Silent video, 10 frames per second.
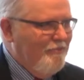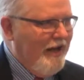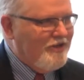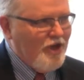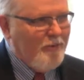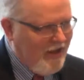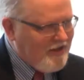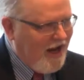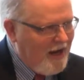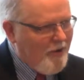And so by
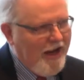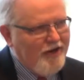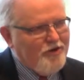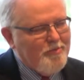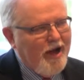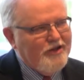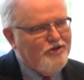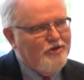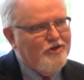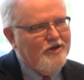the time I entered my
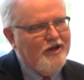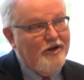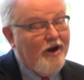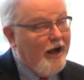junior year,